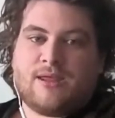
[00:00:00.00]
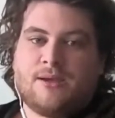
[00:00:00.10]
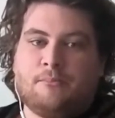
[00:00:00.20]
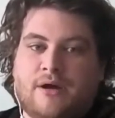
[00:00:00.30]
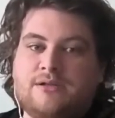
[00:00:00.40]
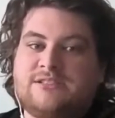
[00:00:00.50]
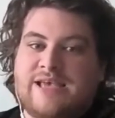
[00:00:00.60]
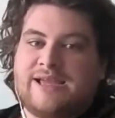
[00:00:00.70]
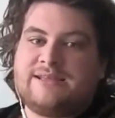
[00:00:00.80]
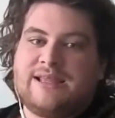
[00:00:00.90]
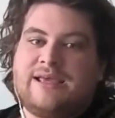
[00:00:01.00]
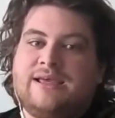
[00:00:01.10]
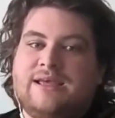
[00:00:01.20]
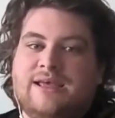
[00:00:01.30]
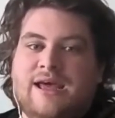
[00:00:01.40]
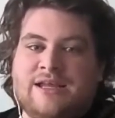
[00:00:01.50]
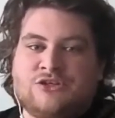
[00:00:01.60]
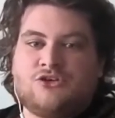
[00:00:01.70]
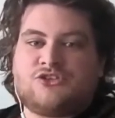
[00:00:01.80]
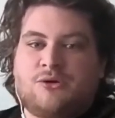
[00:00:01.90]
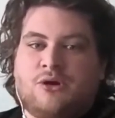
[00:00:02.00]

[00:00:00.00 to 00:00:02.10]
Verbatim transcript: But secondly, it is also a